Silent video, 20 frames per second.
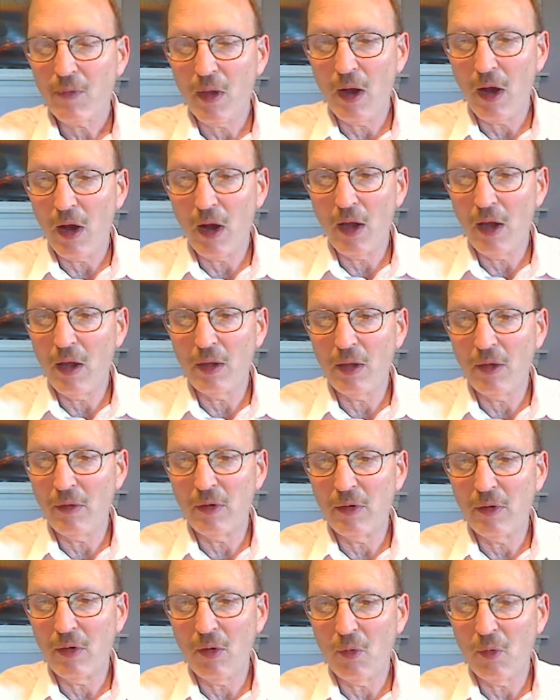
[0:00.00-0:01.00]
uh,
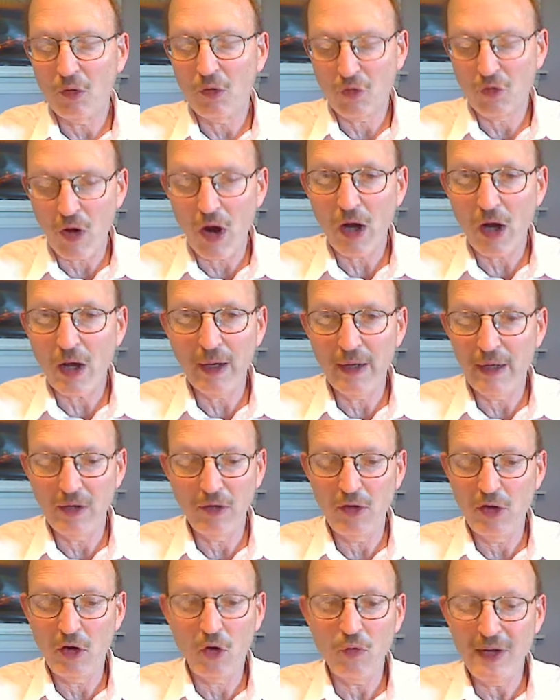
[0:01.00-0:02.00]
or truck, and
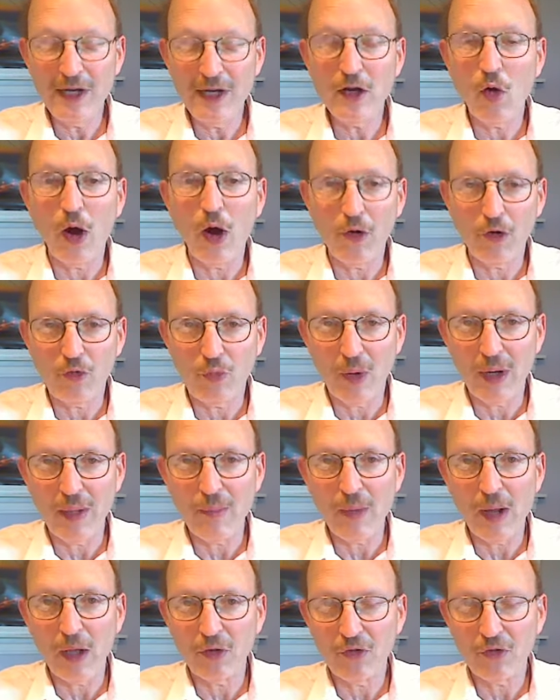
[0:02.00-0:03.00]
you don't need to go 120
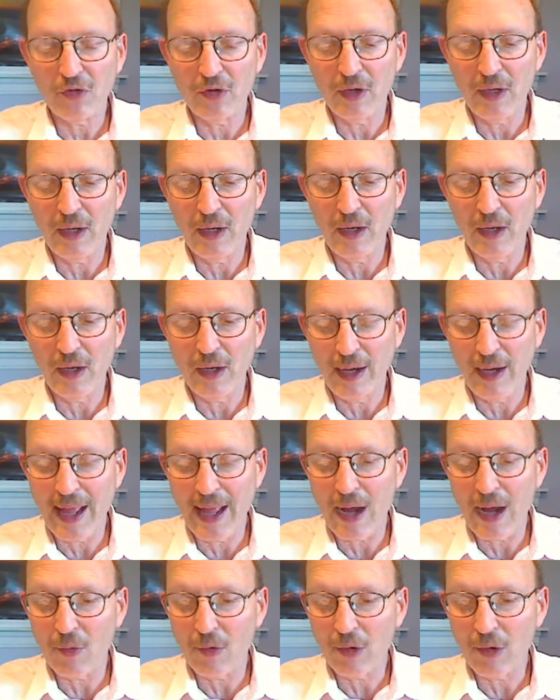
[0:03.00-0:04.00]
miles an
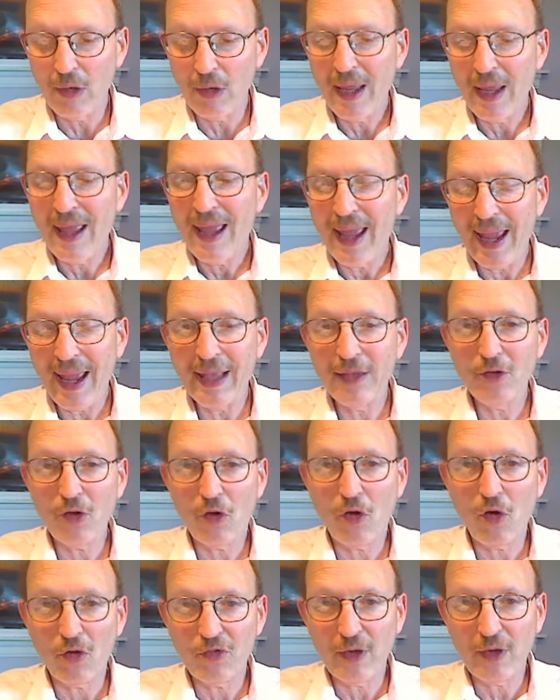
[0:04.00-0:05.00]
hour. And the
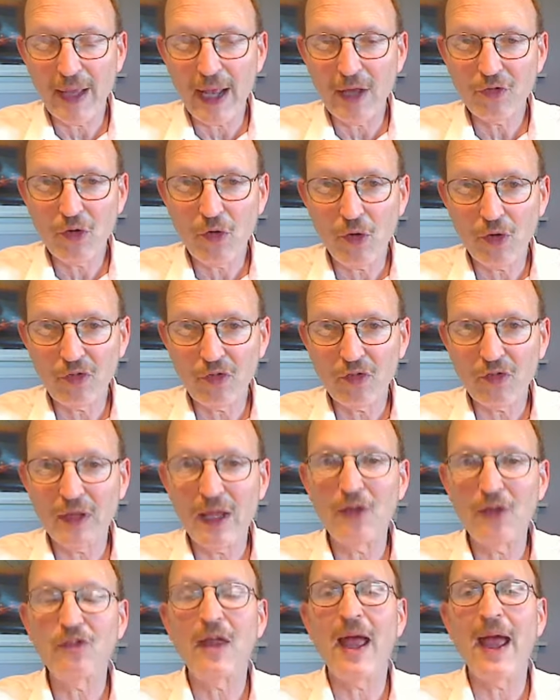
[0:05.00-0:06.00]
cost of gas, of course, is
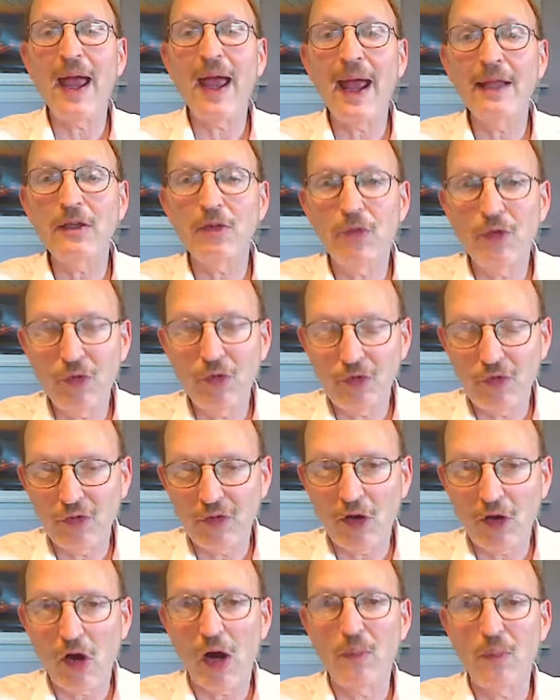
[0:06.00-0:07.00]
less, and it reduces
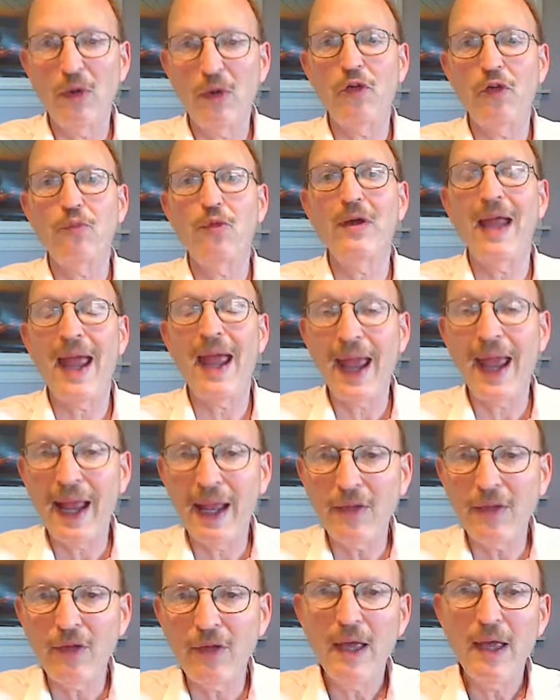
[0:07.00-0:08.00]
the carbon footprint,
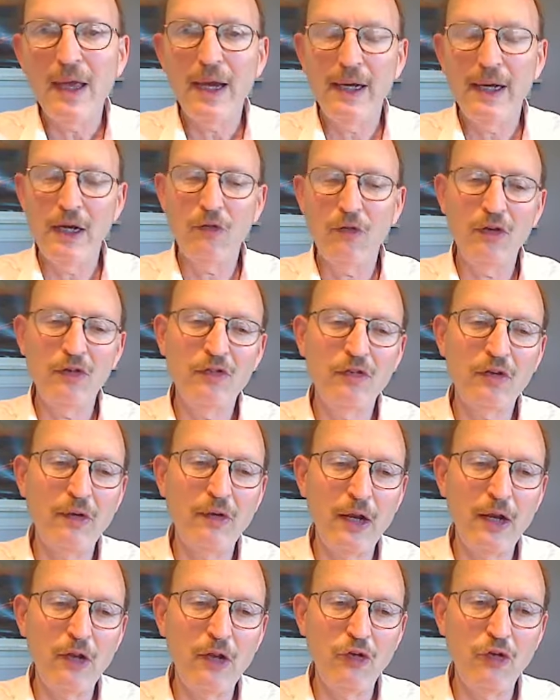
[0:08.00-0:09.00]
and it increases our
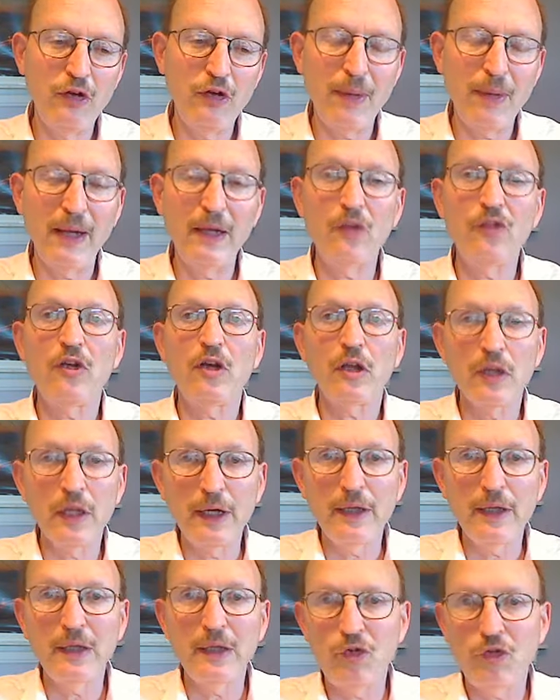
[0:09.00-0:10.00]
energy independence.
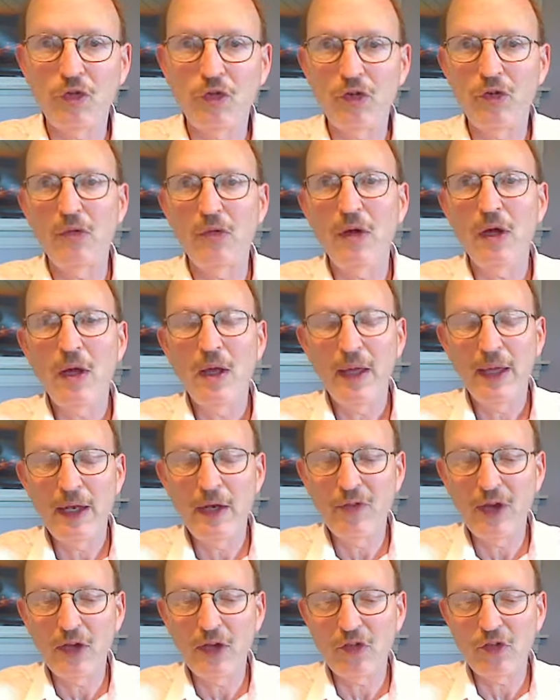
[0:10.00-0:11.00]
Clearly, we should do
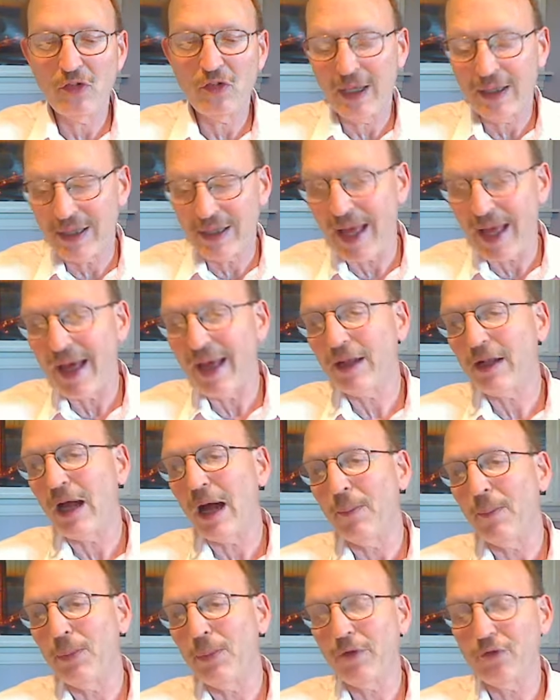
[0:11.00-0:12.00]
interventions like that,
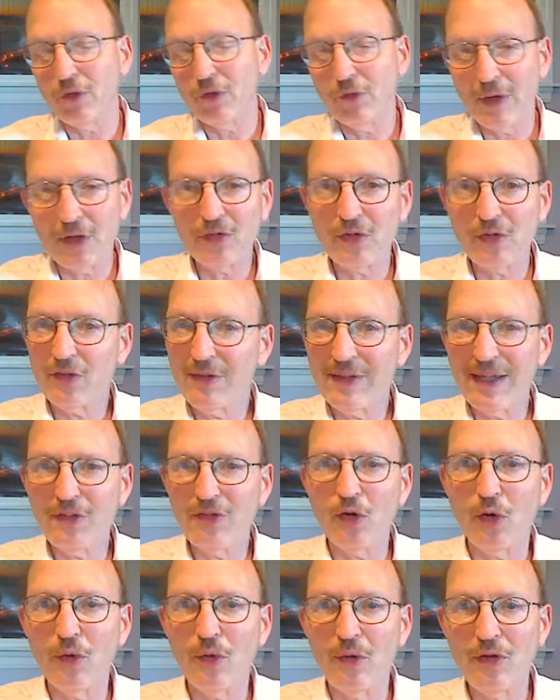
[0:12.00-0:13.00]
compact fluorescence. There's
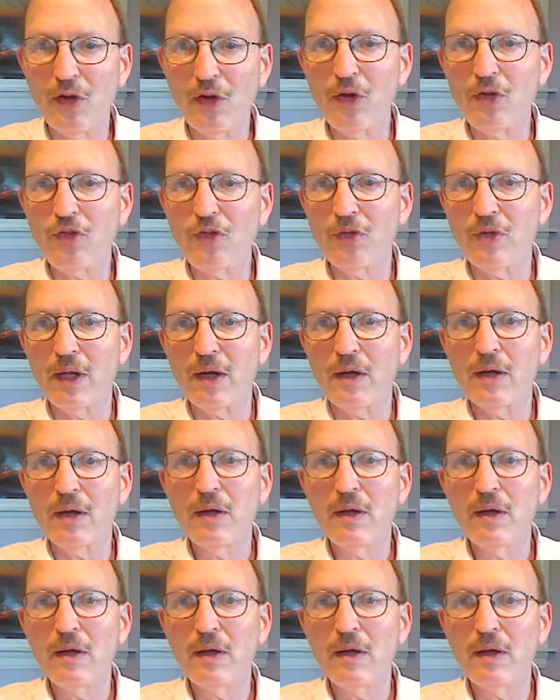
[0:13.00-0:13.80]
no, no issue there.